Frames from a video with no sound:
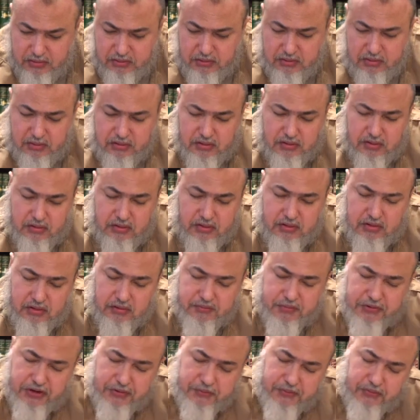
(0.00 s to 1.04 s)
the
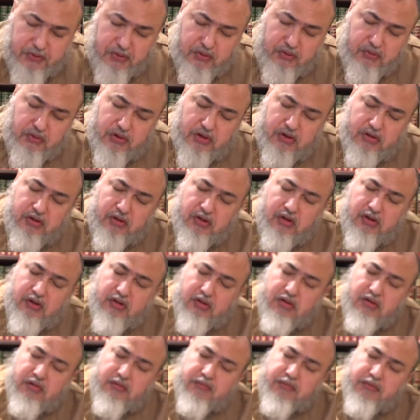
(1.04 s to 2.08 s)
people who are not
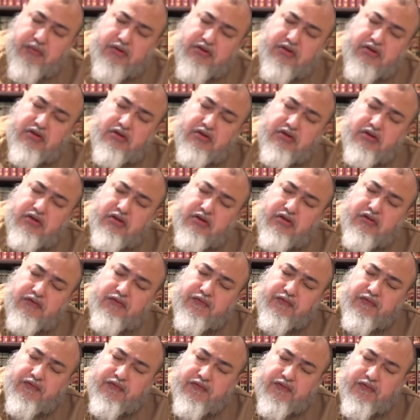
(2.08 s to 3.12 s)
present here,
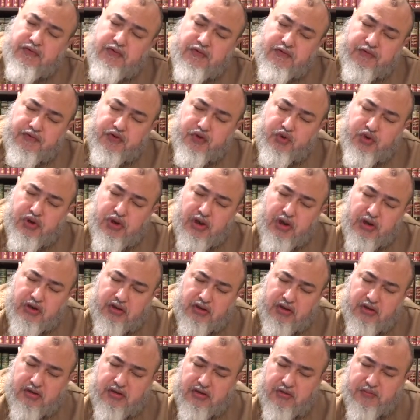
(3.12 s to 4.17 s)
if you caught
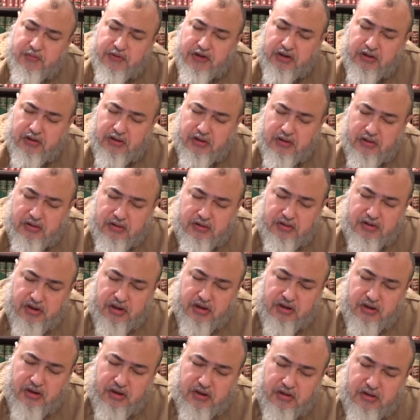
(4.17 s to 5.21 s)
this, but
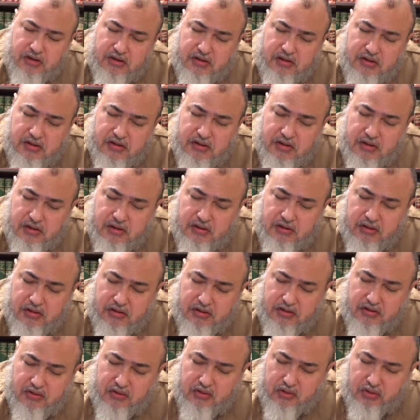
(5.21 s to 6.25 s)
Jana is a
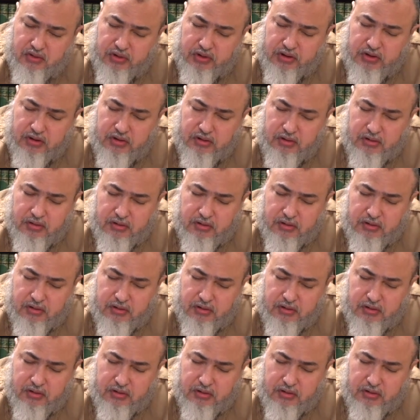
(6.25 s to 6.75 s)
lawyer.